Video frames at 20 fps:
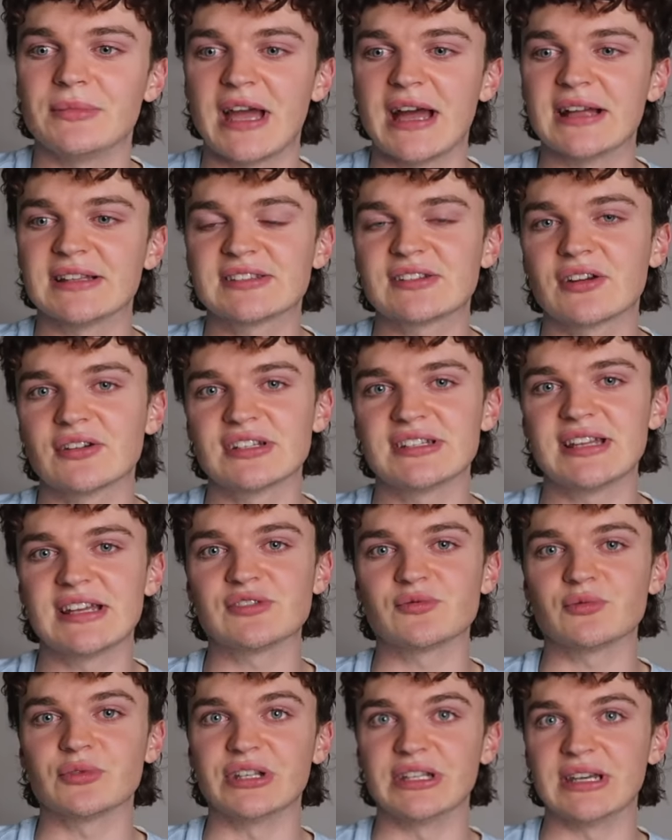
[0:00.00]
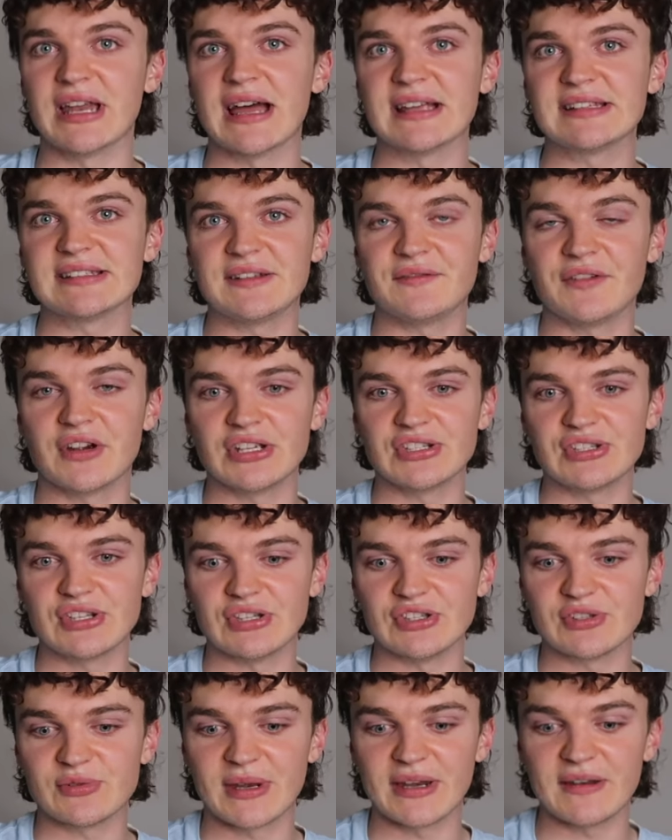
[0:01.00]
Yeah, it started to taste really nasty very
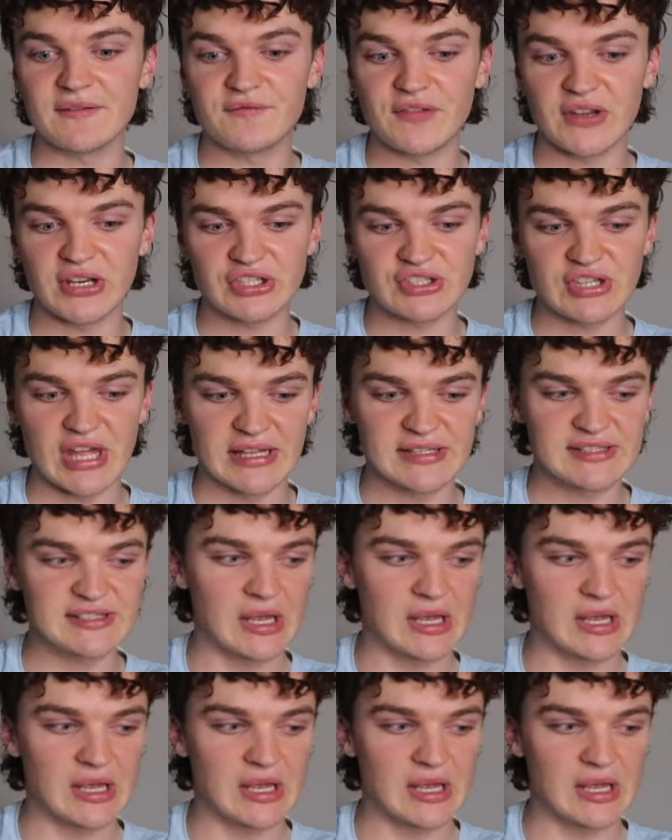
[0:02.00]
soon, so I didn't finish that.